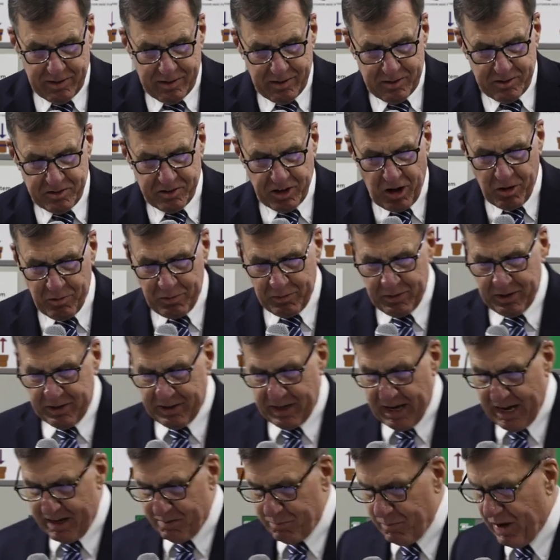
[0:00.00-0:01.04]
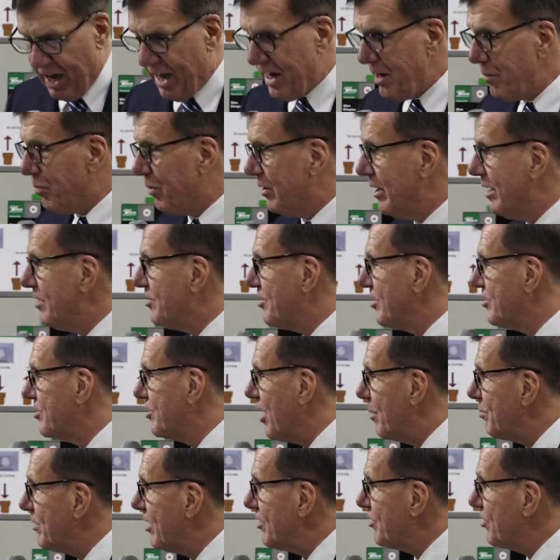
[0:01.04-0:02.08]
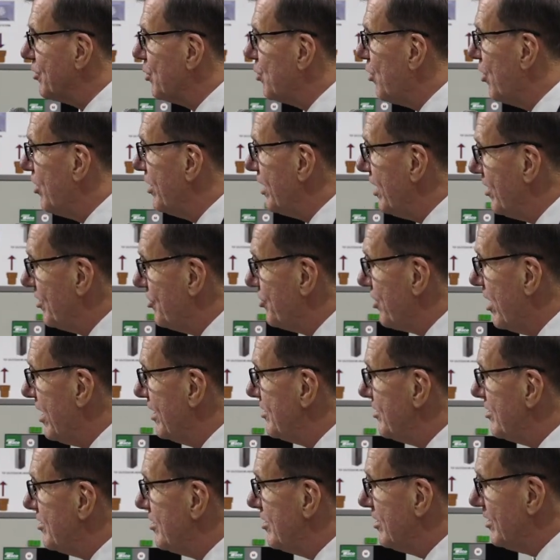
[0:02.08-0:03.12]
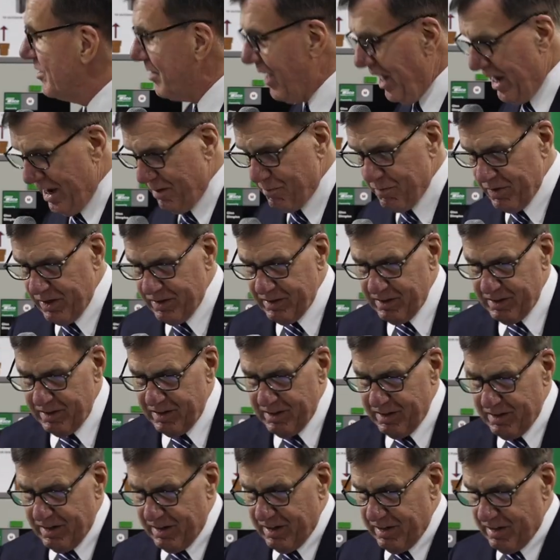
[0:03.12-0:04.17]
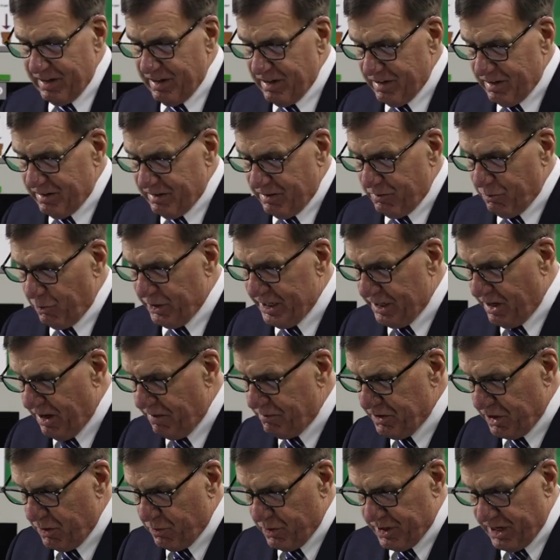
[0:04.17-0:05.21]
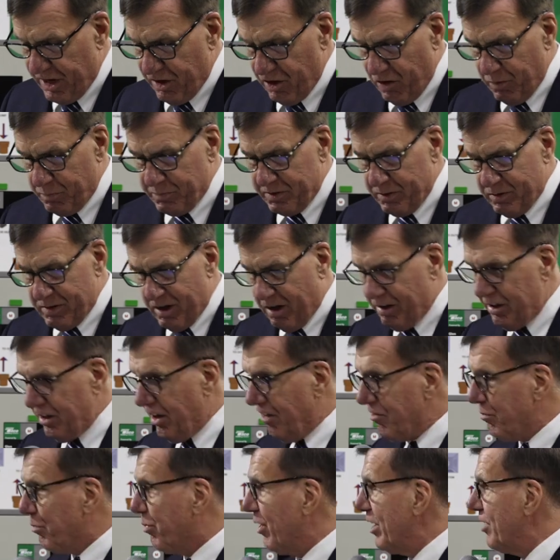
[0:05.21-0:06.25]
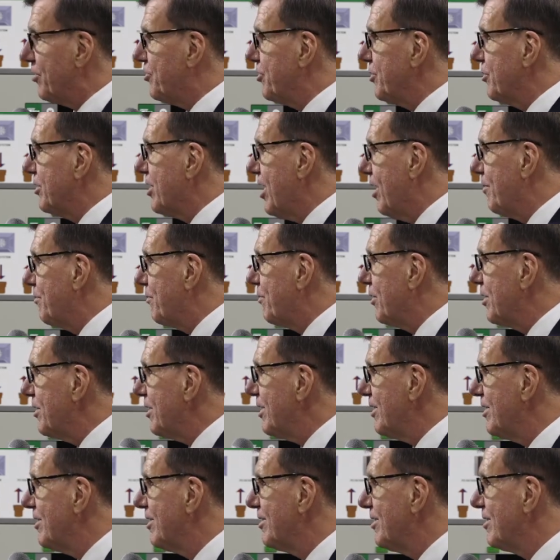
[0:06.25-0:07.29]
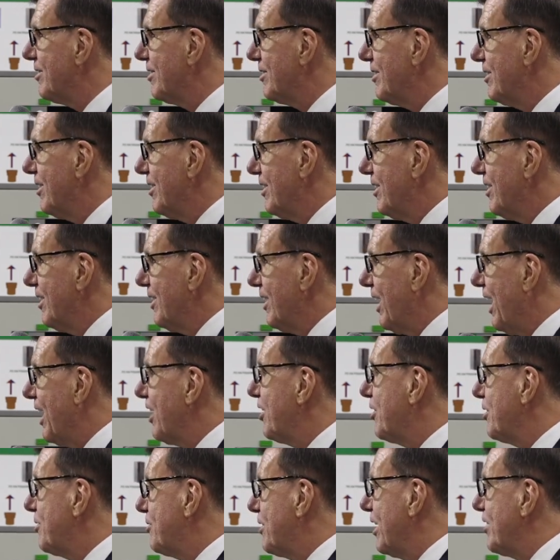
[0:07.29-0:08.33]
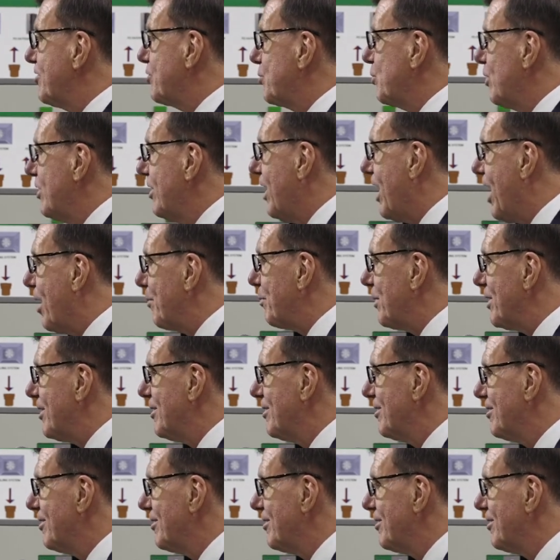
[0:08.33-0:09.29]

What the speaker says: So, Kate and Maddie, please accept this award in John's name. We love you, and I hope that our love brings you comfort, and good things will happen.